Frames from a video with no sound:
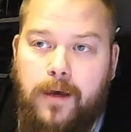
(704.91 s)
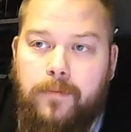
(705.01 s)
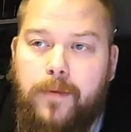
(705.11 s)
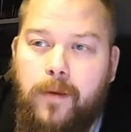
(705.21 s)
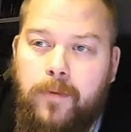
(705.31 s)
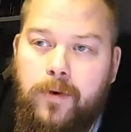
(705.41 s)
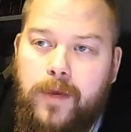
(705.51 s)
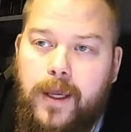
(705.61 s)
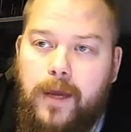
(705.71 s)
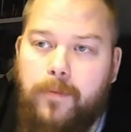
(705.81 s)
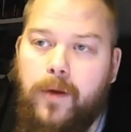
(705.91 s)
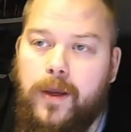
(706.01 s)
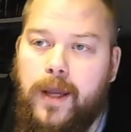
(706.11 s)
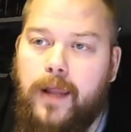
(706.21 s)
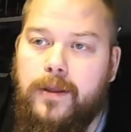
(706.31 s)
I'm looking at my
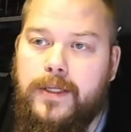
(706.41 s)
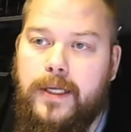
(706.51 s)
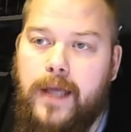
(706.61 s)
calendar